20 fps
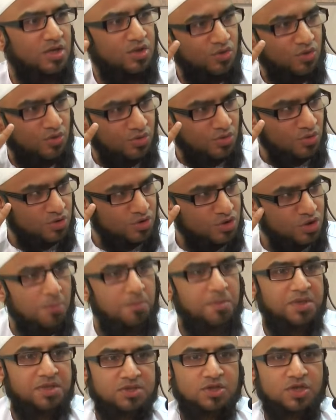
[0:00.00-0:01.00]
You're
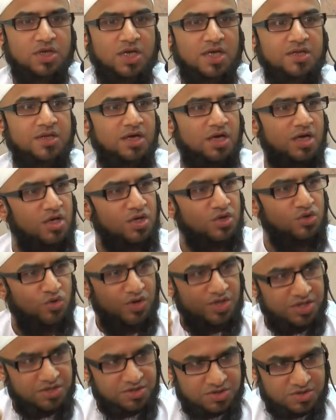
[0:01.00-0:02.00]
shopping together.
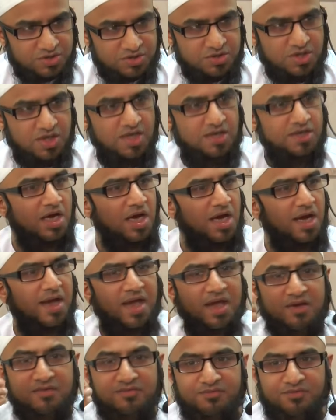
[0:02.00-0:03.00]
You're eating together.
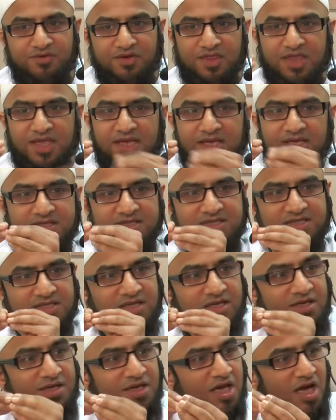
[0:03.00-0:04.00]
Everything is
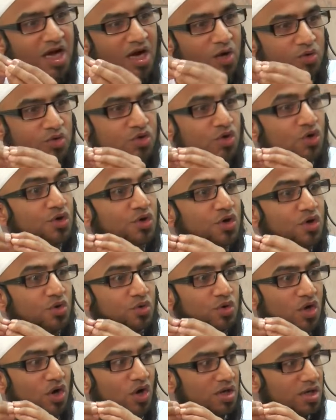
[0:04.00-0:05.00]
now, you're no
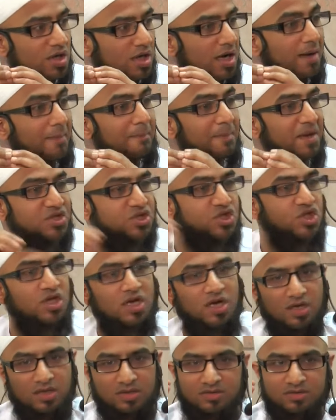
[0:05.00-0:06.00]
longer a
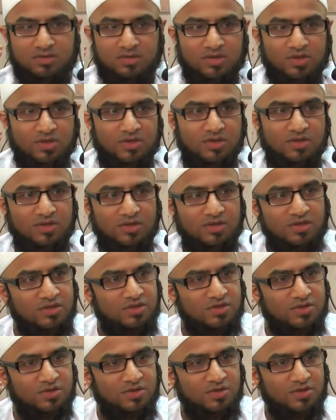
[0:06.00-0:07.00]
bachelor.
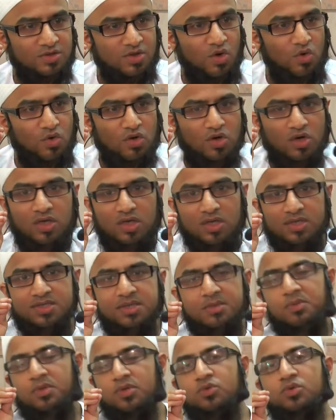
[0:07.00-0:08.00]
No longer
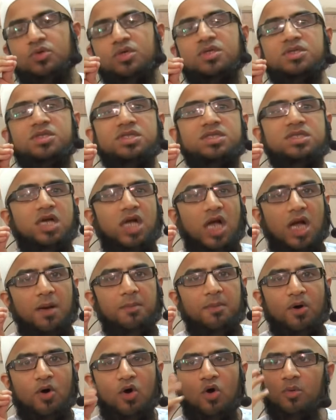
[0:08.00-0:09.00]
someone who can just
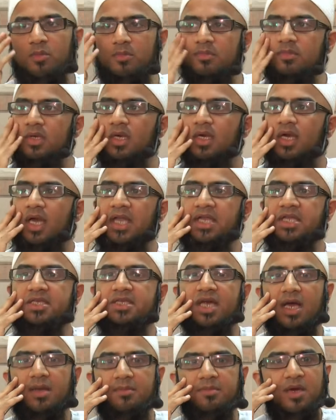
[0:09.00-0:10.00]
come home
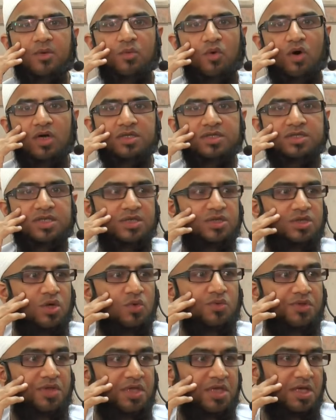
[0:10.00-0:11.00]
anytime they want and
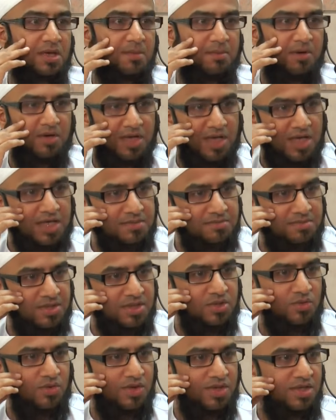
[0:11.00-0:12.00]
don't think about
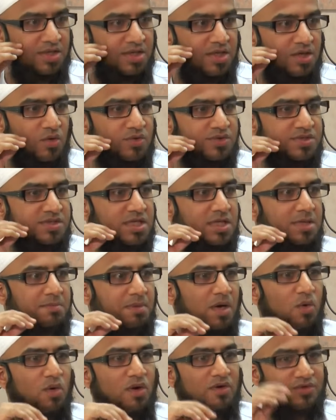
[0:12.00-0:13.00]
anybody or anything or sleep
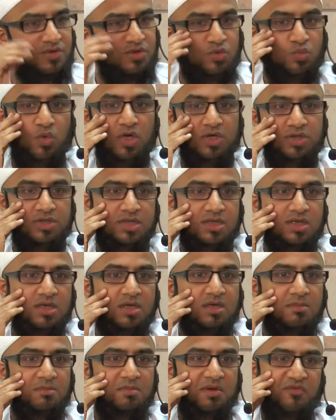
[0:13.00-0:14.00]
however you want.
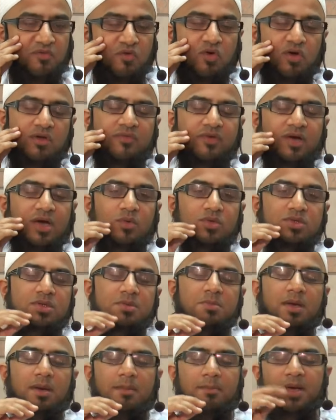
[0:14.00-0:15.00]
Before, if I was
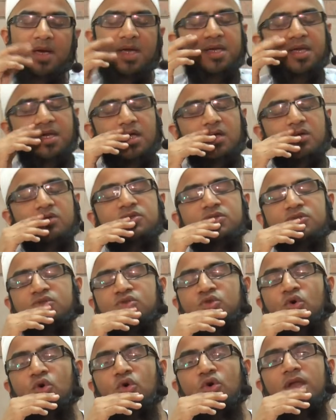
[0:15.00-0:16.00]
in my bed and I could
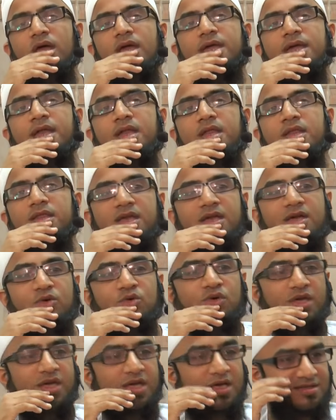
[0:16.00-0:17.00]
snore like anything,
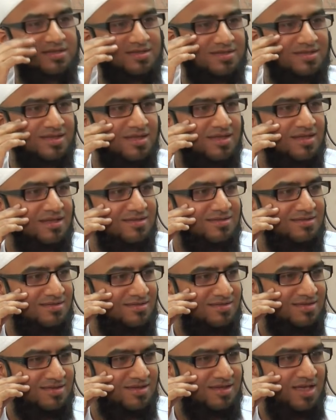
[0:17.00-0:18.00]
who cares?
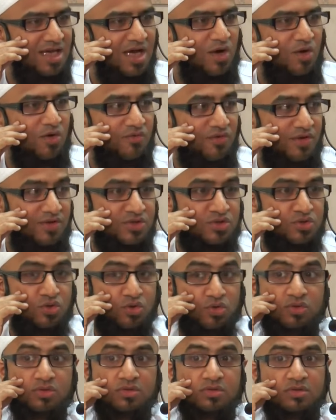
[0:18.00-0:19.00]
Now, if I
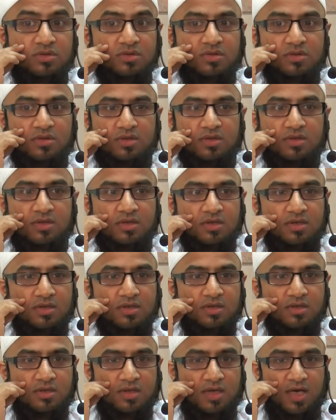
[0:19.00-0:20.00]
snore,
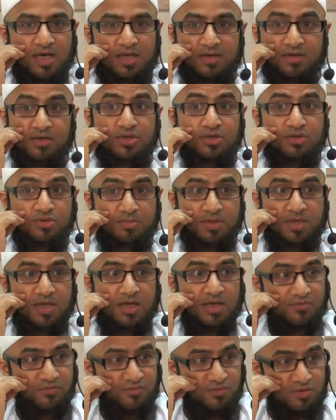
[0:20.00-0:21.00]
I need to be
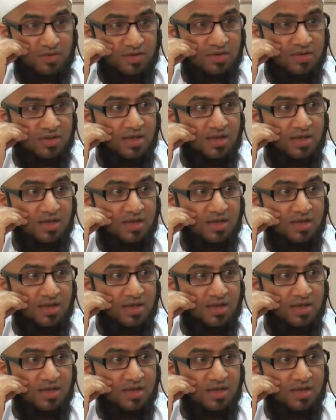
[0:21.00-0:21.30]
careful.